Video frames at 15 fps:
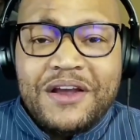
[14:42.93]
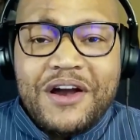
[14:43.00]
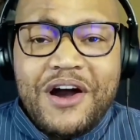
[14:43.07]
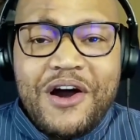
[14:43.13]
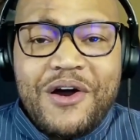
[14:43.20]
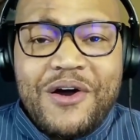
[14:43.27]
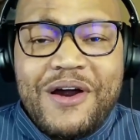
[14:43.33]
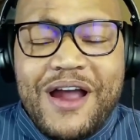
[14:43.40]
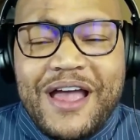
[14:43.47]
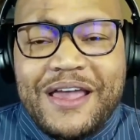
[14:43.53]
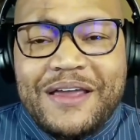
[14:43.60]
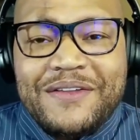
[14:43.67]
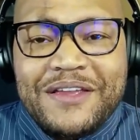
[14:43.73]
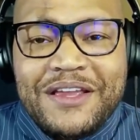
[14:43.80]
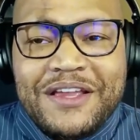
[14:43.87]
All right.
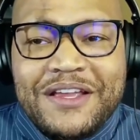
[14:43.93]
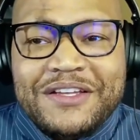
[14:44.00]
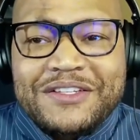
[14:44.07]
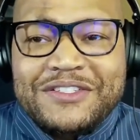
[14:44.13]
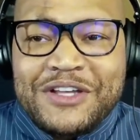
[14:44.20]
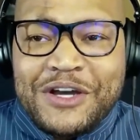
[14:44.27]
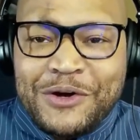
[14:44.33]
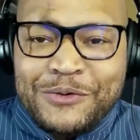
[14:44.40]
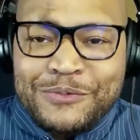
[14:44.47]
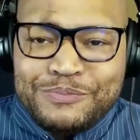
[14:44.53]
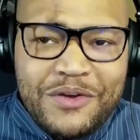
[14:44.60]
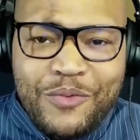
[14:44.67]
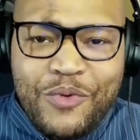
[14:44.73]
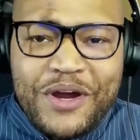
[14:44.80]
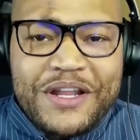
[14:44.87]
So
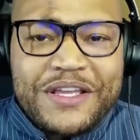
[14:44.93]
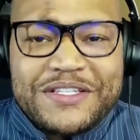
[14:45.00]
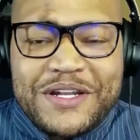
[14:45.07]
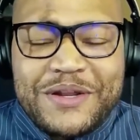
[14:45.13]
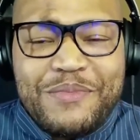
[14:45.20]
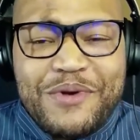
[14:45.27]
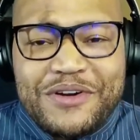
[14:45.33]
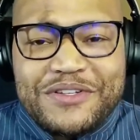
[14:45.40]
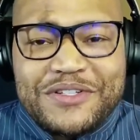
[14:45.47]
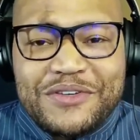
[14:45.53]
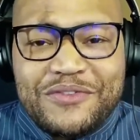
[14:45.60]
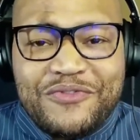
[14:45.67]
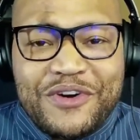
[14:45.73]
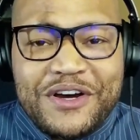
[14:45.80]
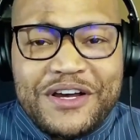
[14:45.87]
what is an emergency
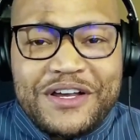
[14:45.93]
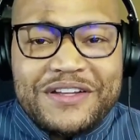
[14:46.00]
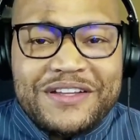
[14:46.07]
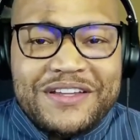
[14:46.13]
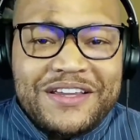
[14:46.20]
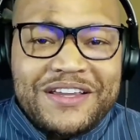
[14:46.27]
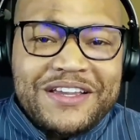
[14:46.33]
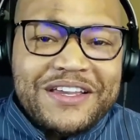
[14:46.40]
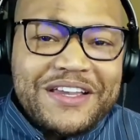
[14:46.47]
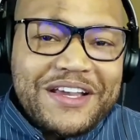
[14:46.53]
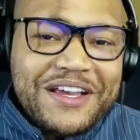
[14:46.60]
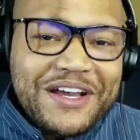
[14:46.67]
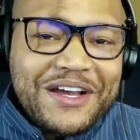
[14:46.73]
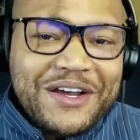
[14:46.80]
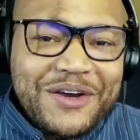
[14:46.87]
fund?
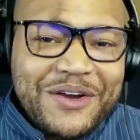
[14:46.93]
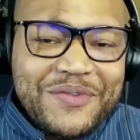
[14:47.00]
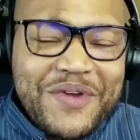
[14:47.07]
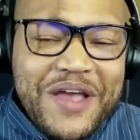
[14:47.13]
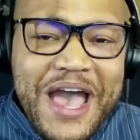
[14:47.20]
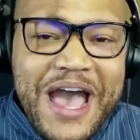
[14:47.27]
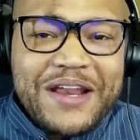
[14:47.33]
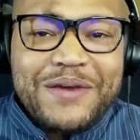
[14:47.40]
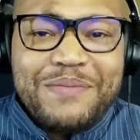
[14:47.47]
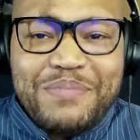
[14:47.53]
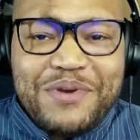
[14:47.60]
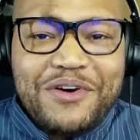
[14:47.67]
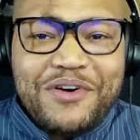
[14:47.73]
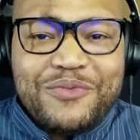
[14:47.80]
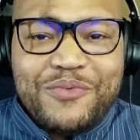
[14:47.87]
How to
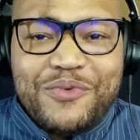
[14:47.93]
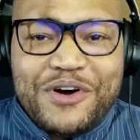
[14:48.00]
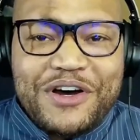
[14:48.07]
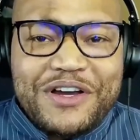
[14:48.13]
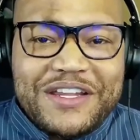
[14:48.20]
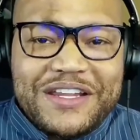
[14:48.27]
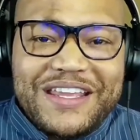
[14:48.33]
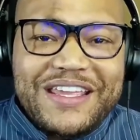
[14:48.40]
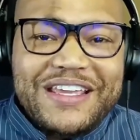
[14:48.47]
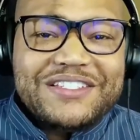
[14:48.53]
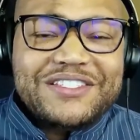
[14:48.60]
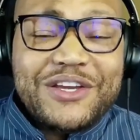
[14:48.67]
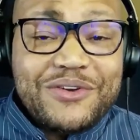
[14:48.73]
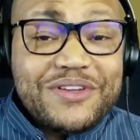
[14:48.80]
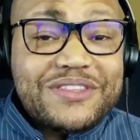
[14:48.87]
build one, and
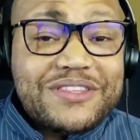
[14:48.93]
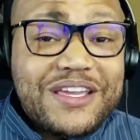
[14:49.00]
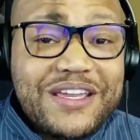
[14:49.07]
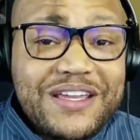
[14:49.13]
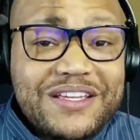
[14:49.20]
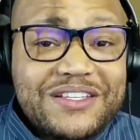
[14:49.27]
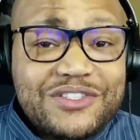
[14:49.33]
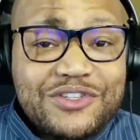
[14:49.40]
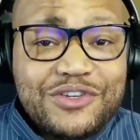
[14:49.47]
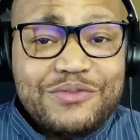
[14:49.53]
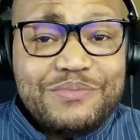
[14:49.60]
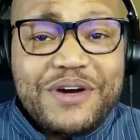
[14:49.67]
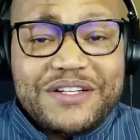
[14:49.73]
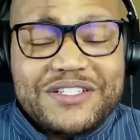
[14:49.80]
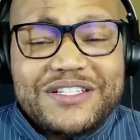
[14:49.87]
is there a thing as too
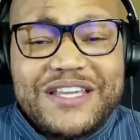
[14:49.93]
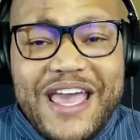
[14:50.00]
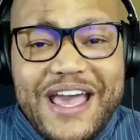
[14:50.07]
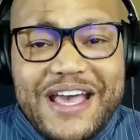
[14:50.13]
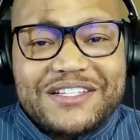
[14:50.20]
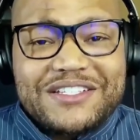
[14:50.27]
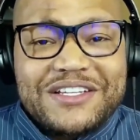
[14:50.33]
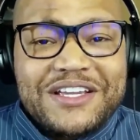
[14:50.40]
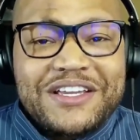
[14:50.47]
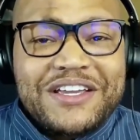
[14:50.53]
much cash?